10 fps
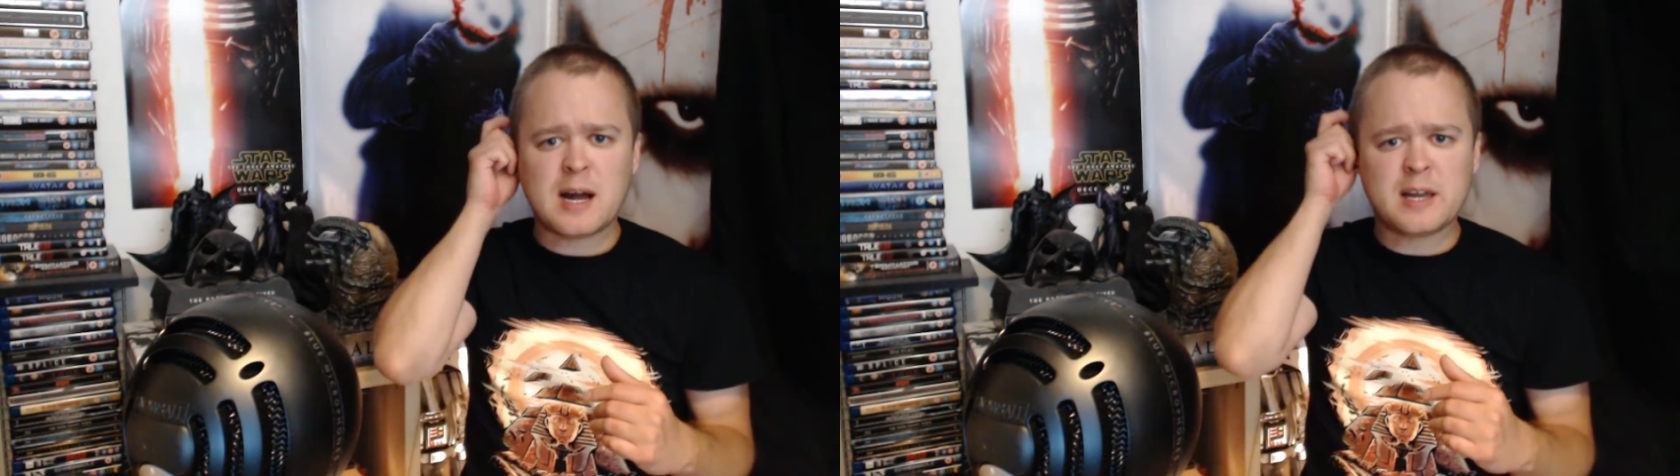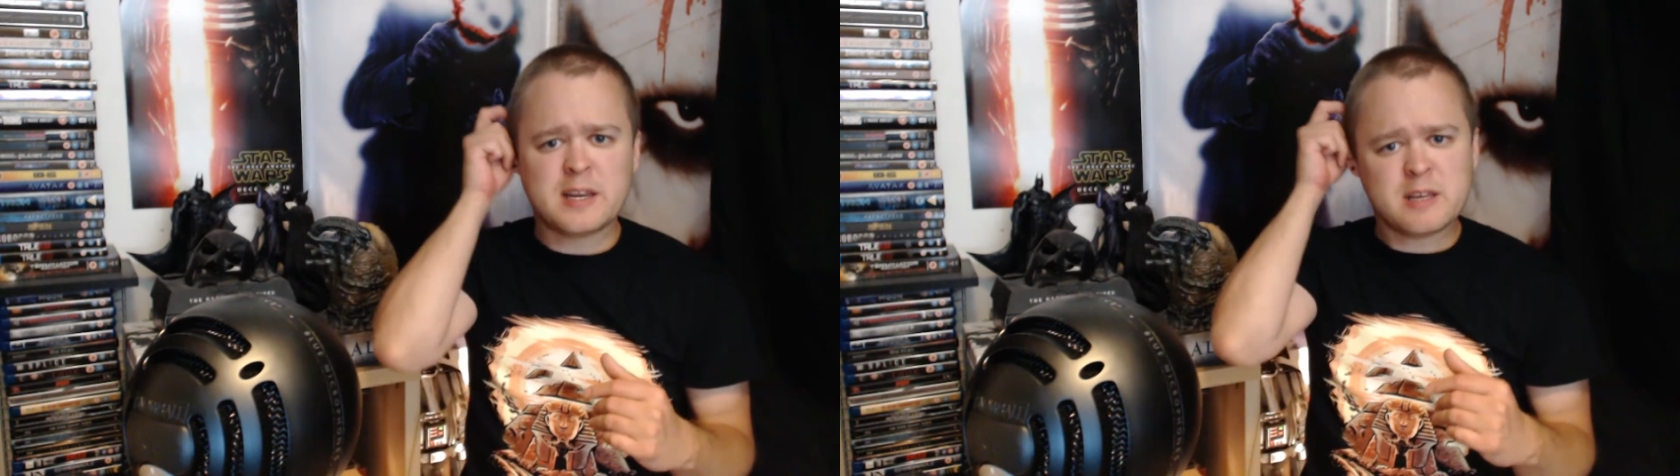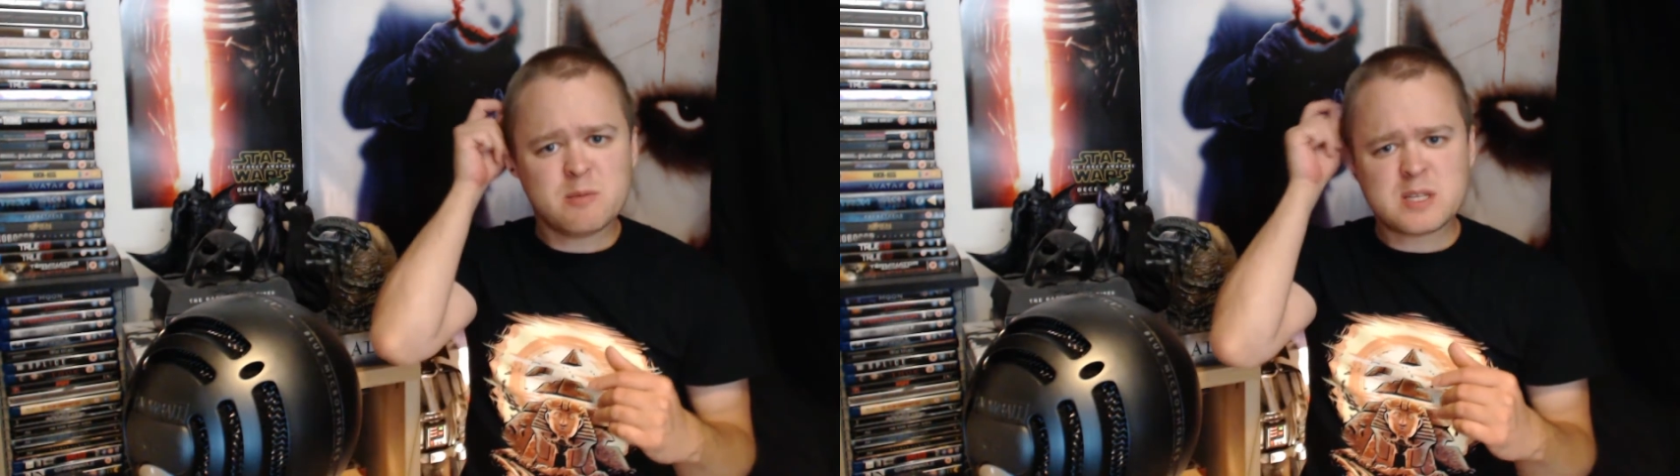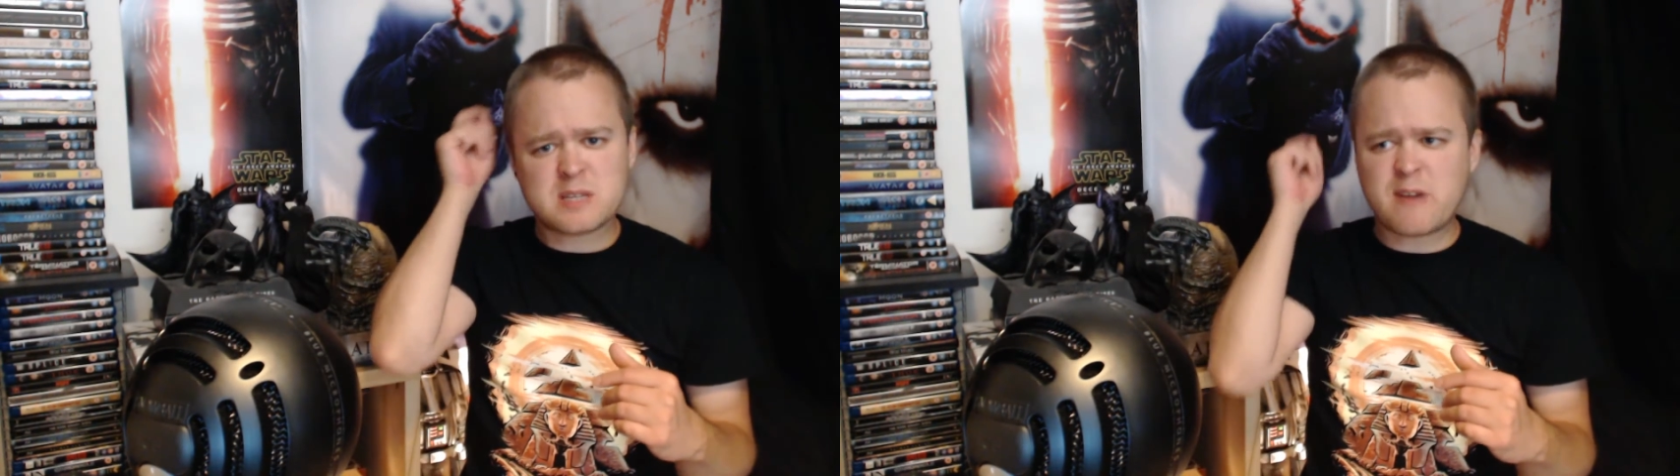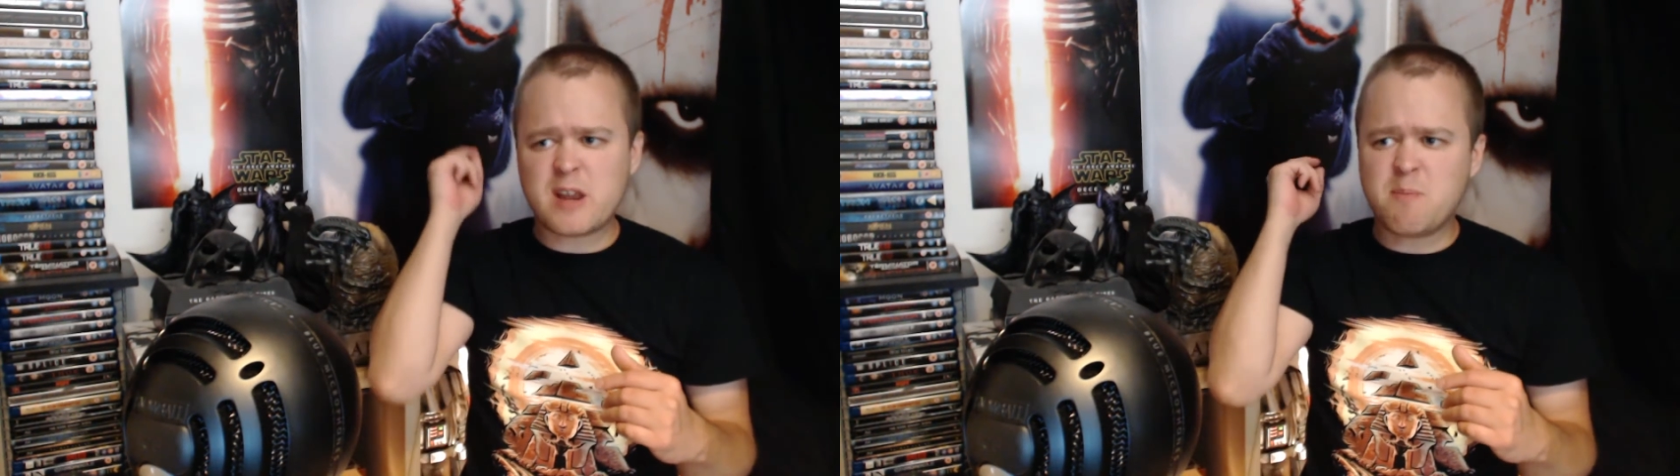And it was
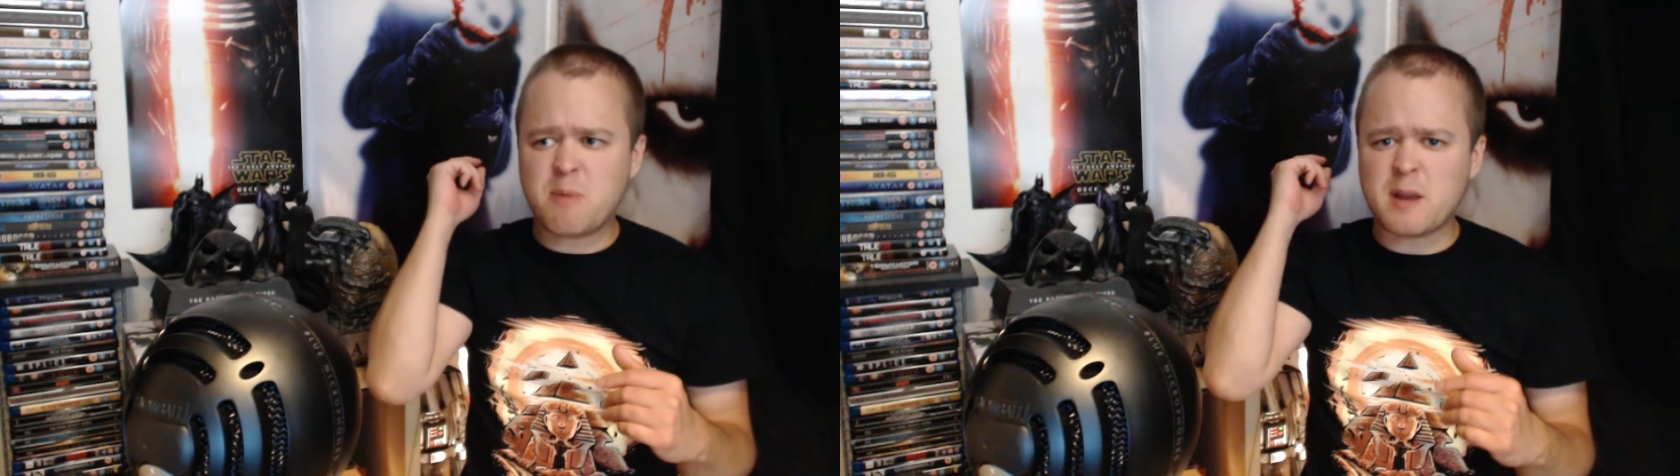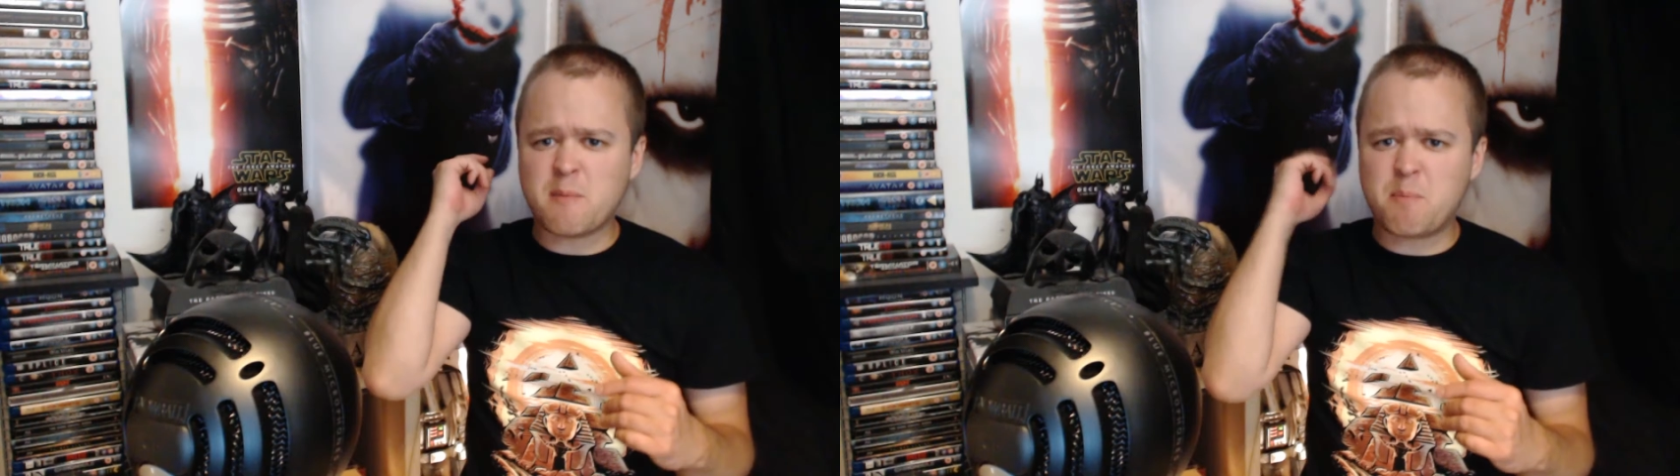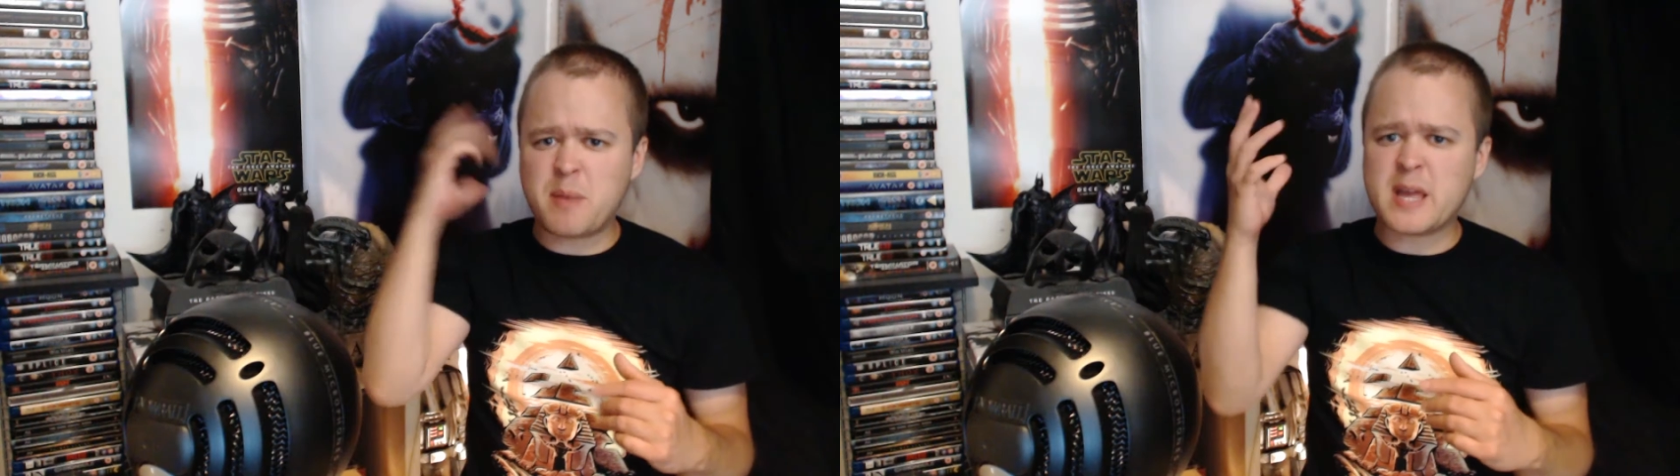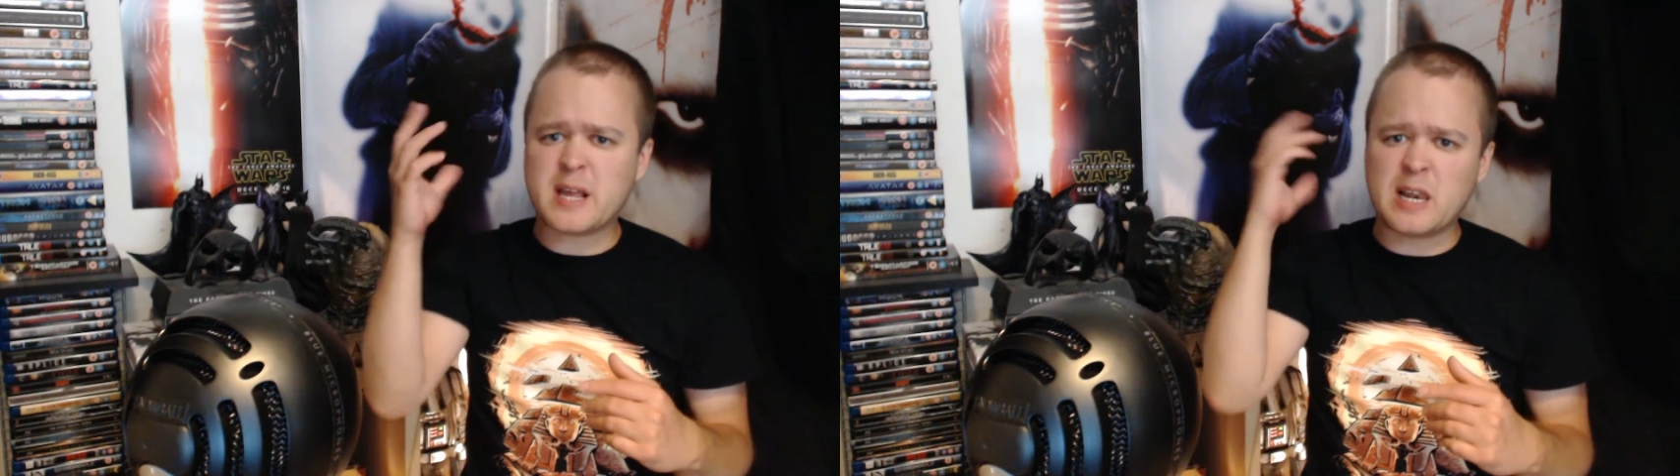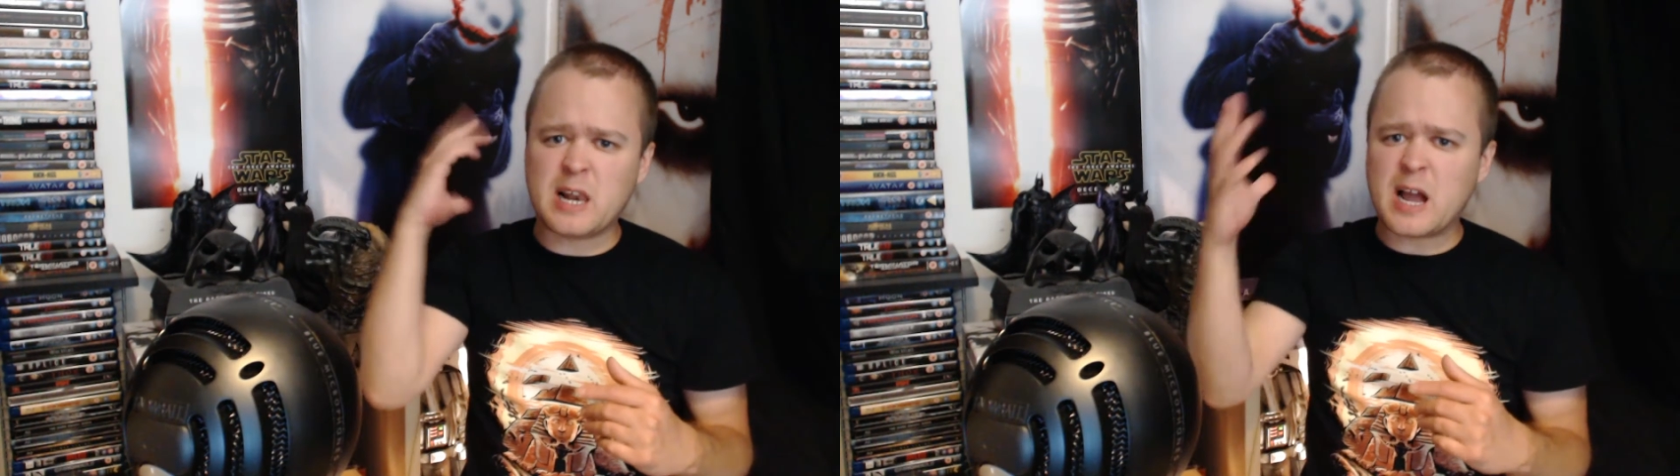this very kind of
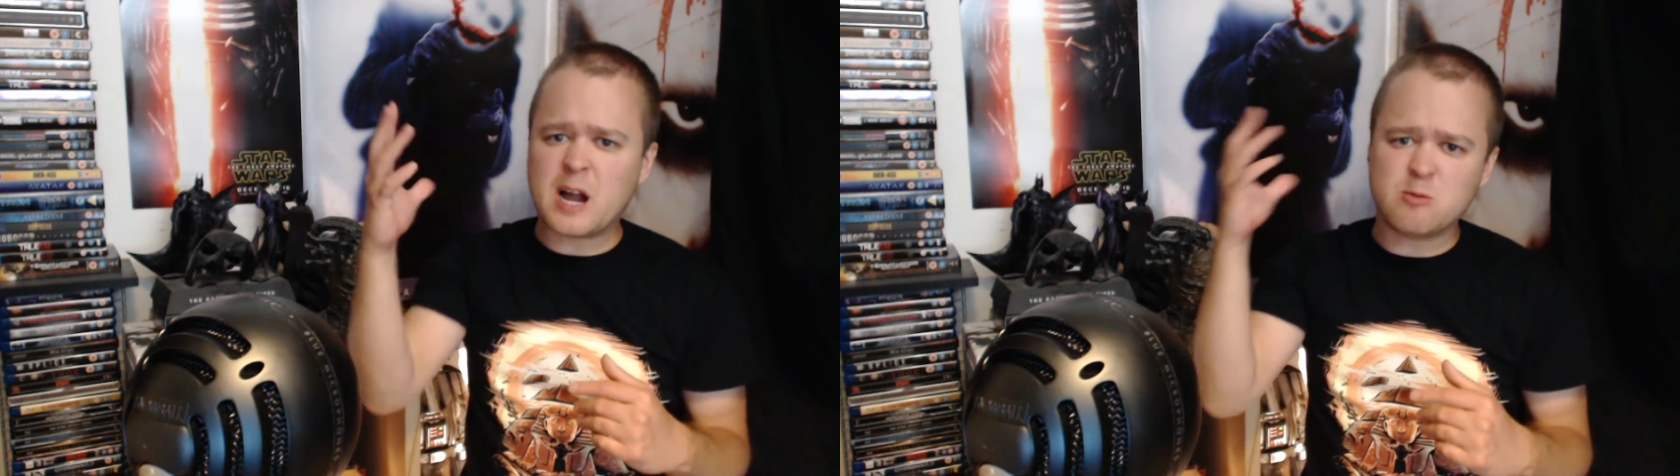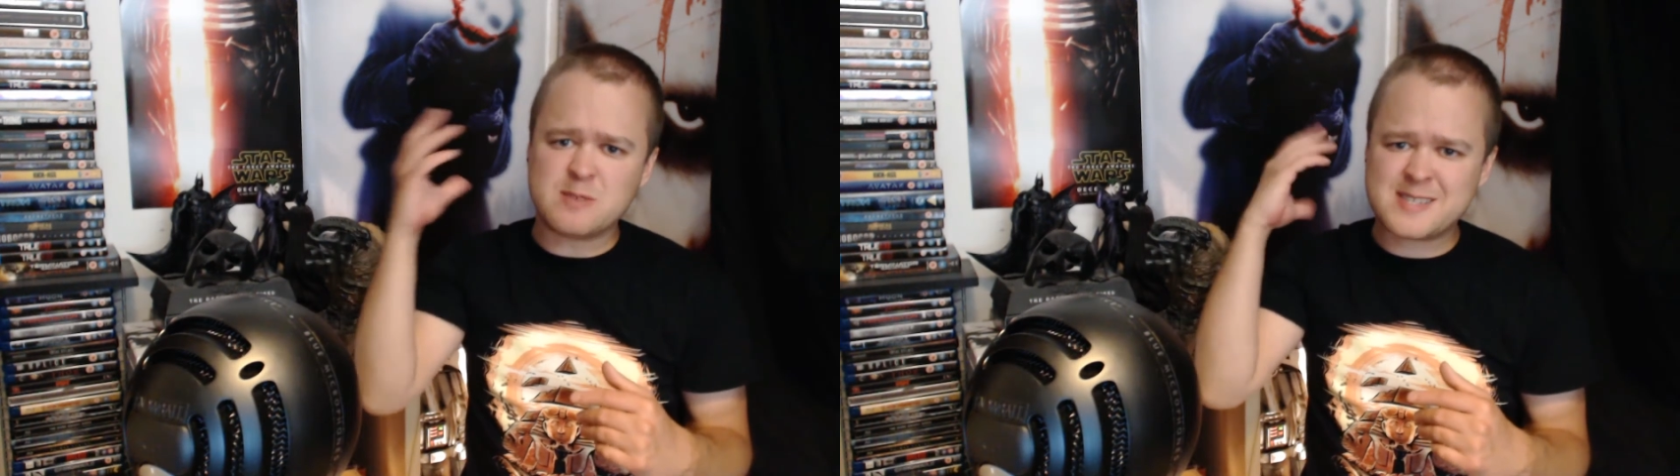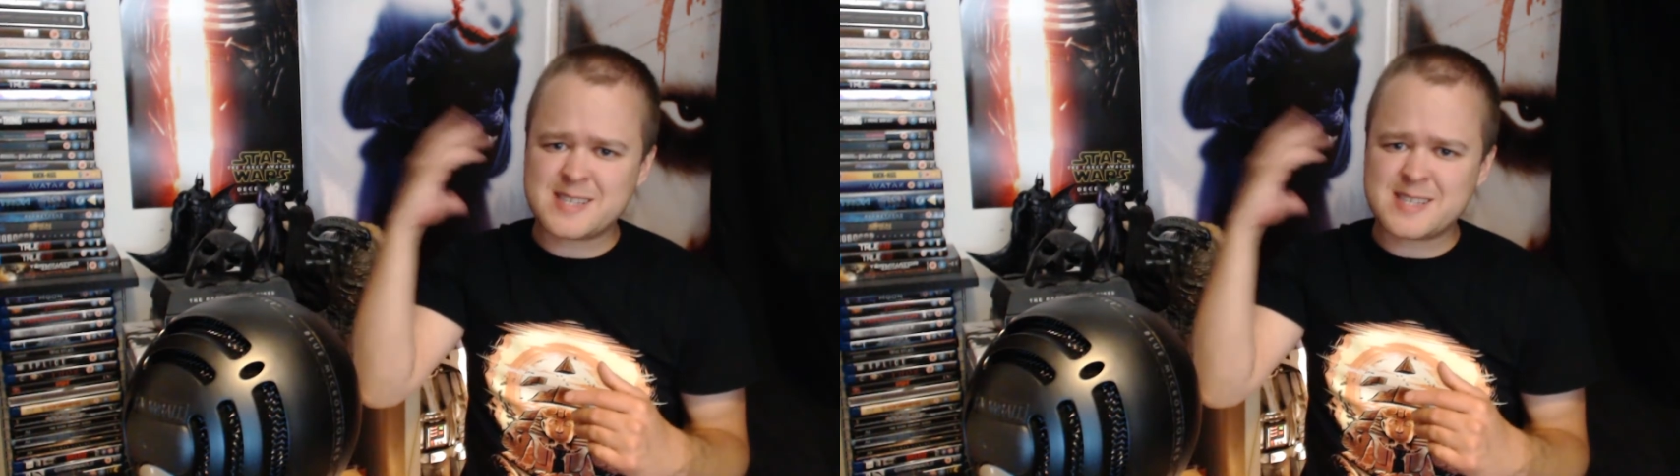big, loud,